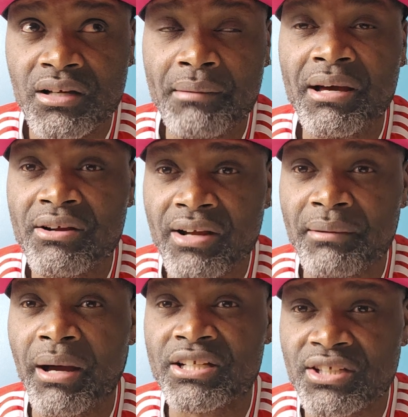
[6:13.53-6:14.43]
Am I
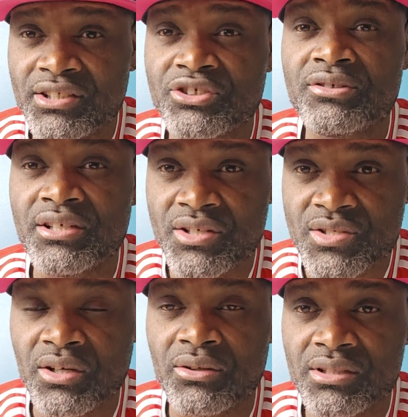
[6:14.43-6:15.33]
right? By saying 3
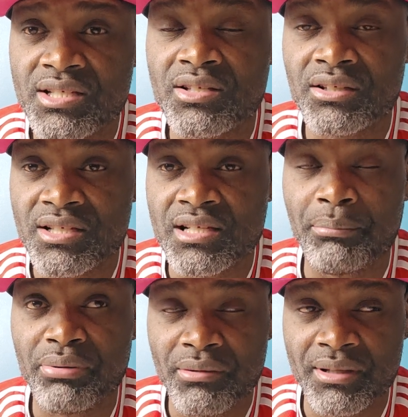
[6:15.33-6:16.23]
years now, he's a
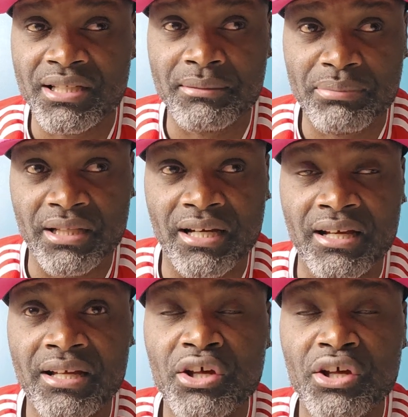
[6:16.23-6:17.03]
Premier League player.